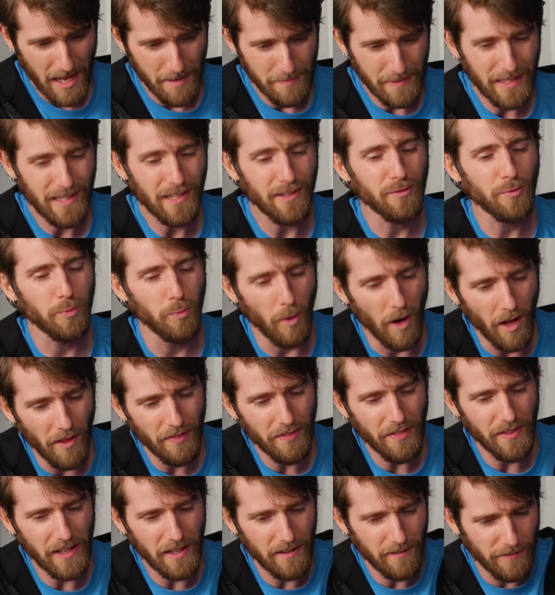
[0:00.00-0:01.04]
I mean, it's
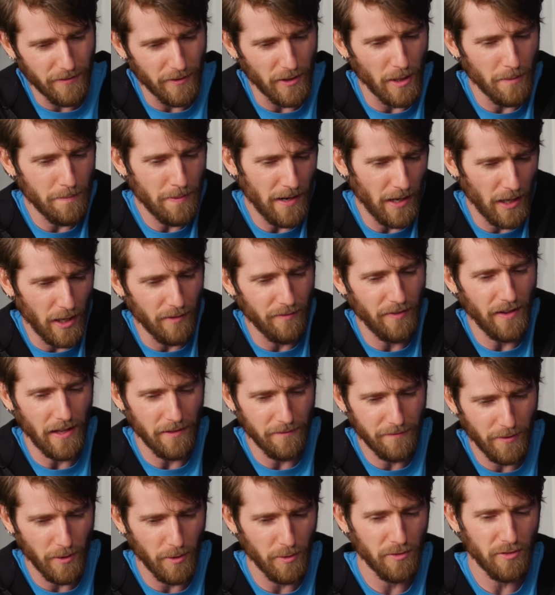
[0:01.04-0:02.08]
one thing for a pair of
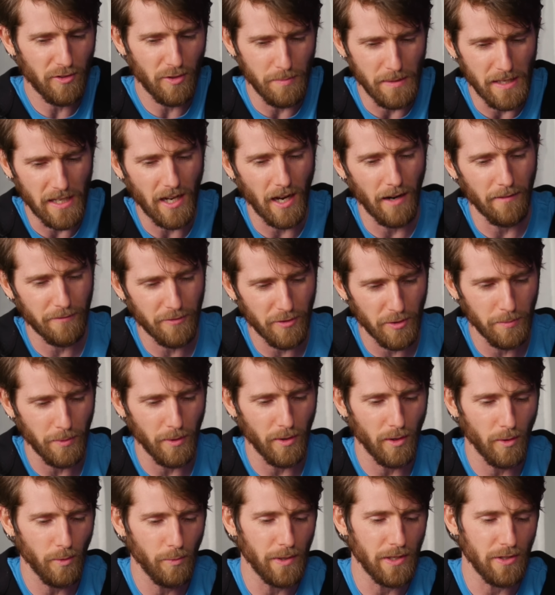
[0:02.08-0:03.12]
headphones to be
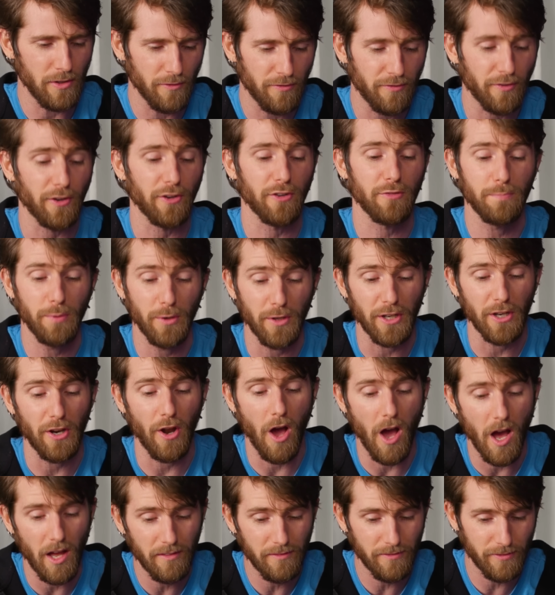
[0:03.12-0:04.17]
comfortable when you first put it
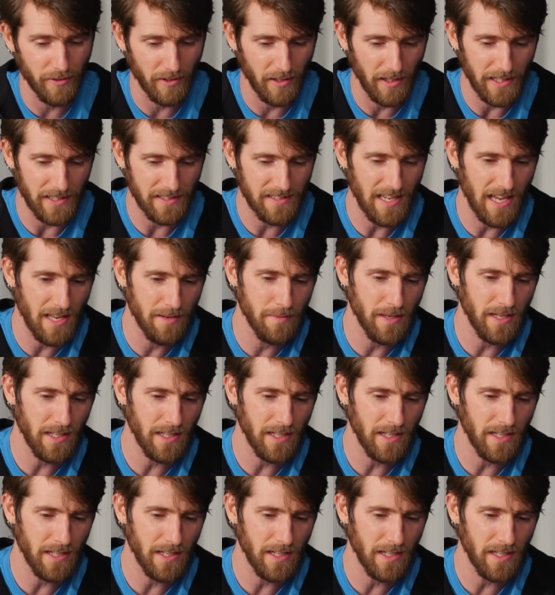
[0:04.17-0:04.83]
on for like ten